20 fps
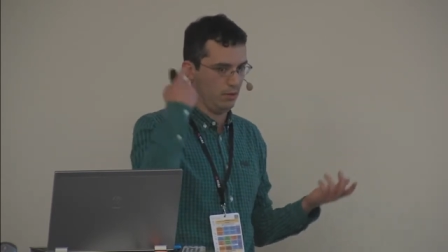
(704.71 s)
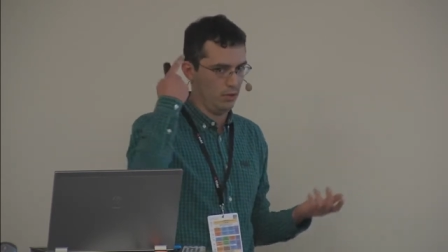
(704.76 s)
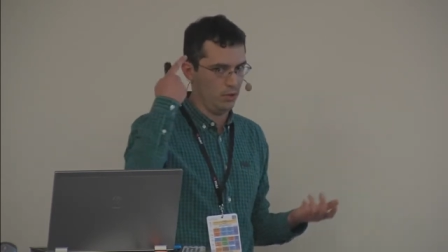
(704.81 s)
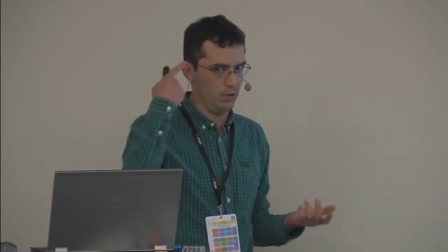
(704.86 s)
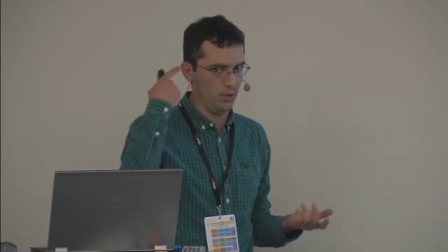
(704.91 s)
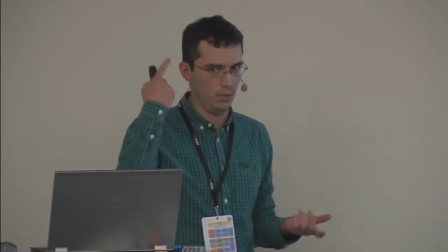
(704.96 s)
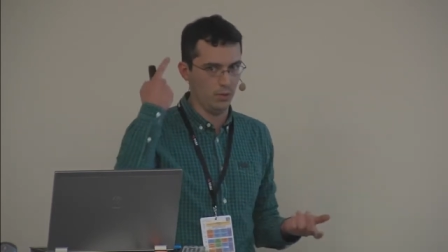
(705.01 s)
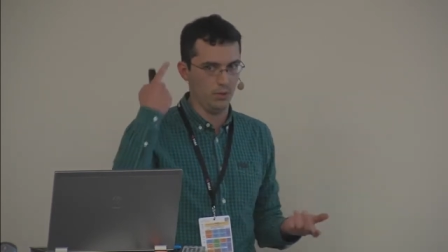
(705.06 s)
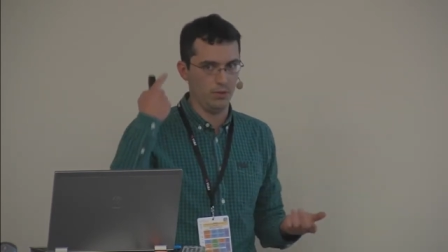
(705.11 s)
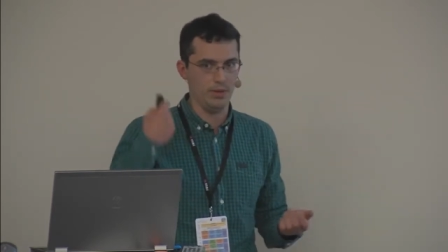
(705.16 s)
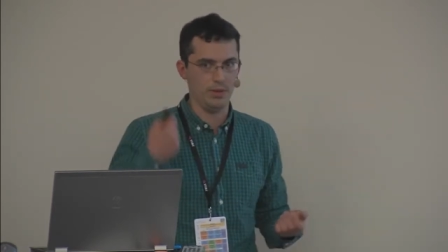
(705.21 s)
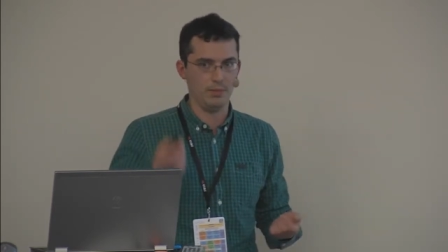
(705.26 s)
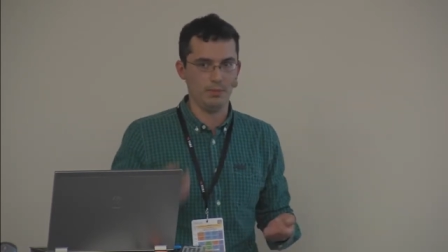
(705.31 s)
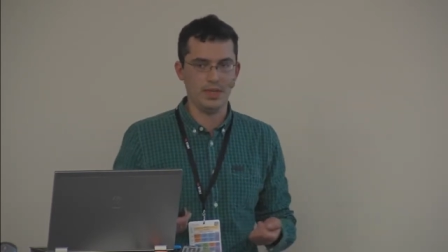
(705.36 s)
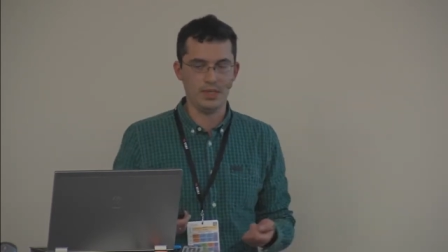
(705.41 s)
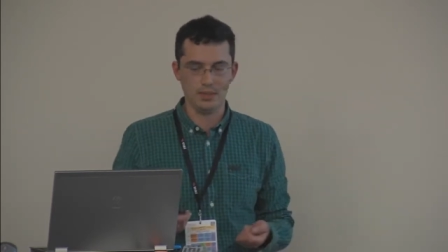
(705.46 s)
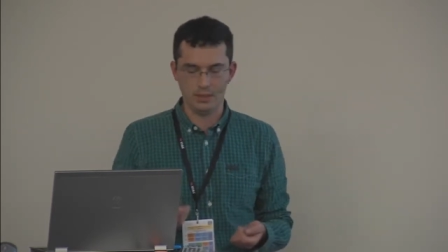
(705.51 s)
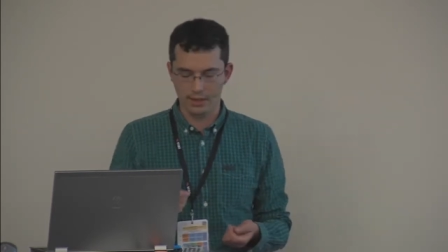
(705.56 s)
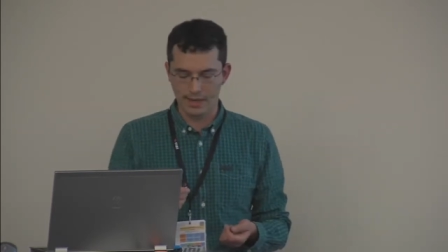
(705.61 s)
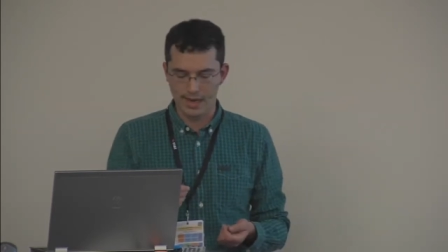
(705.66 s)
do all the
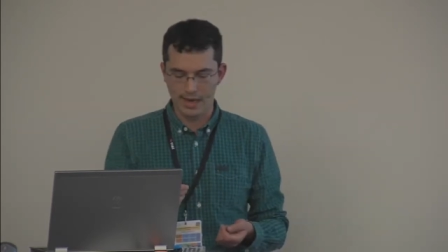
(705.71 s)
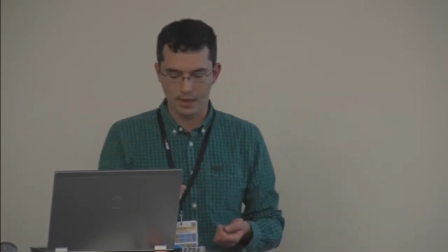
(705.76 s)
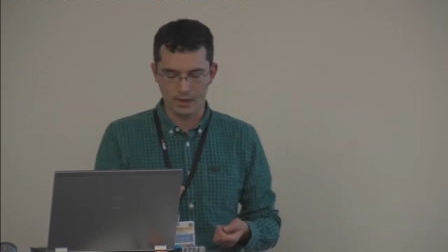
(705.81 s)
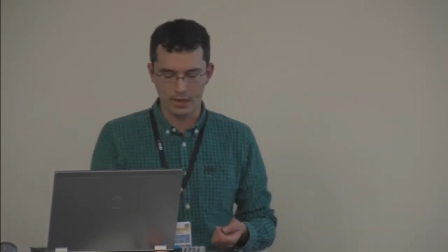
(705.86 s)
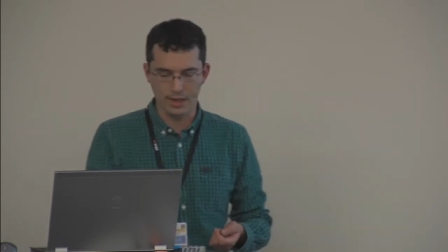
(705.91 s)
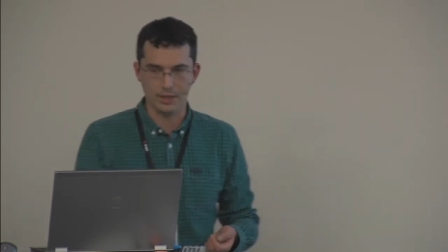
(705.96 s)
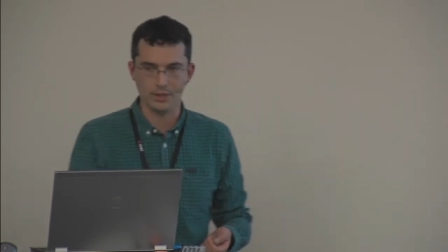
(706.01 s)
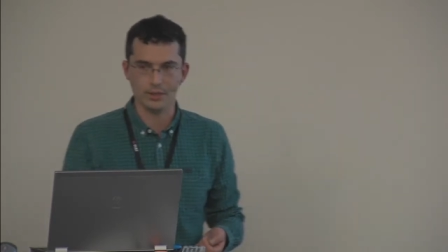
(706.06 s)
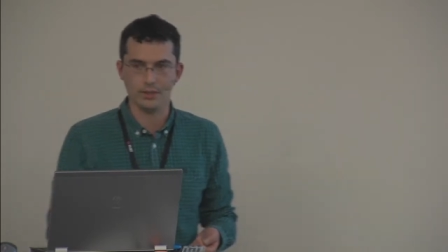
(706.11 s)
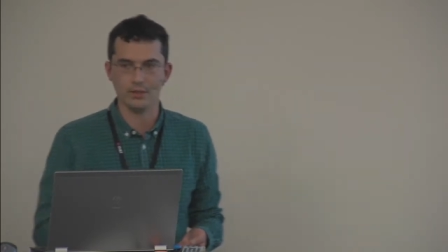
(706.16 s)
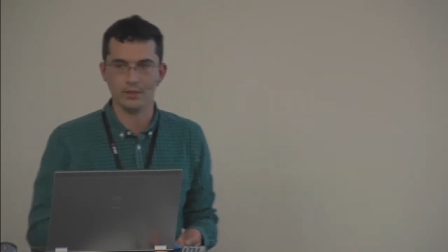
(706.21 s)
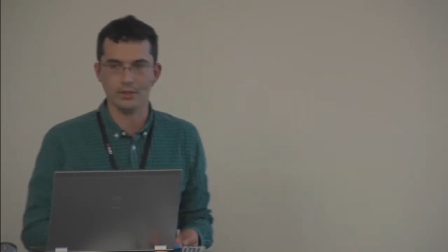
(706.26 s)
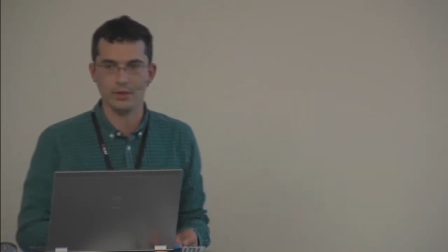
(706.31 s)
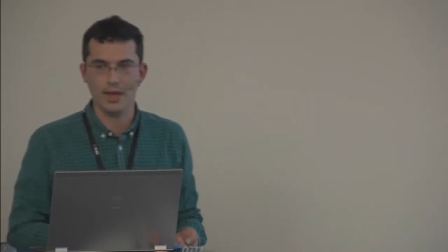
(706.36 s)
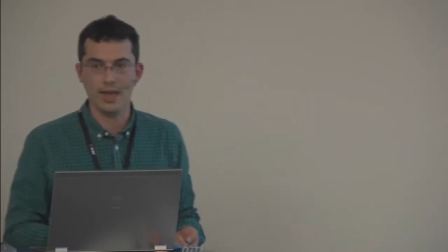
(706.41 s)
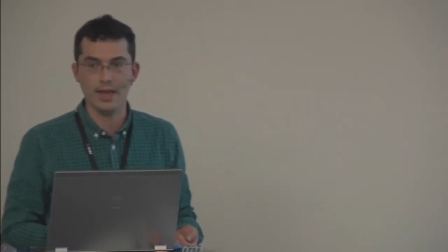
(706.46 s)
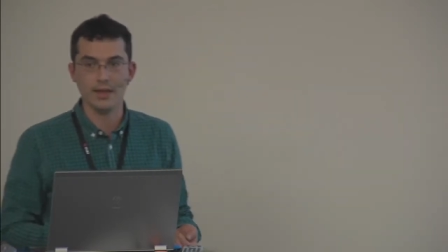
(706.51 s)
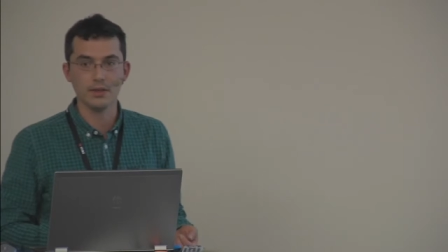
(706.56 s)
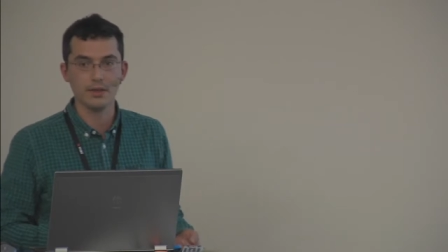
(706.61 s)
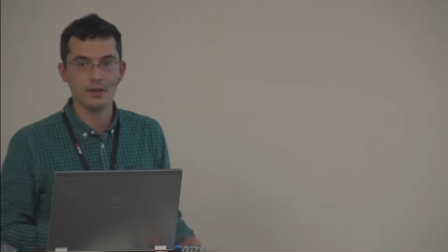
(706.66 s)
mental calculations in your
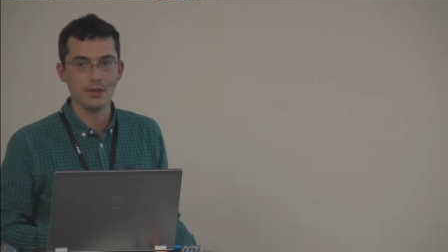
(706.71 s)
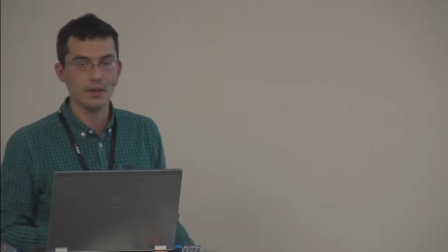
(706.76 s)
head.